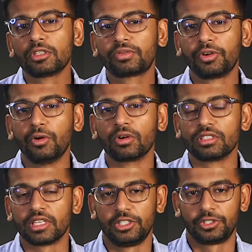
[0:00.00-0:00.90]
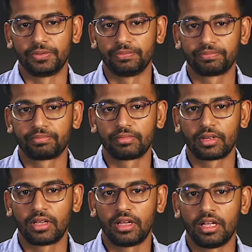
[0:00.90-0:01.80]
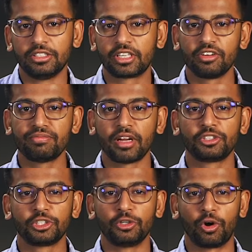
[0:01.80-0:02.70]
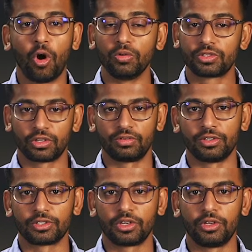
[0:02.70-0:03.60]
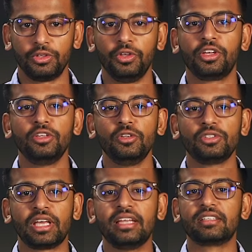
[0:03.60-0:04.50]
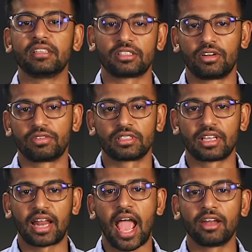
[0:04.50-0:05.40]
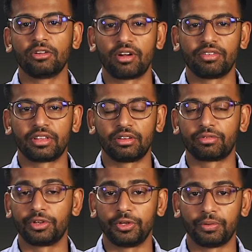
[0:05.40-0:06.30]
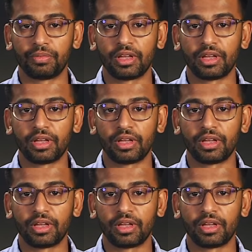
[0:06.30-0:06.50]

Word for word: goes for your organization. Instead of managing your own servers, you can use internet services that handle everything for you,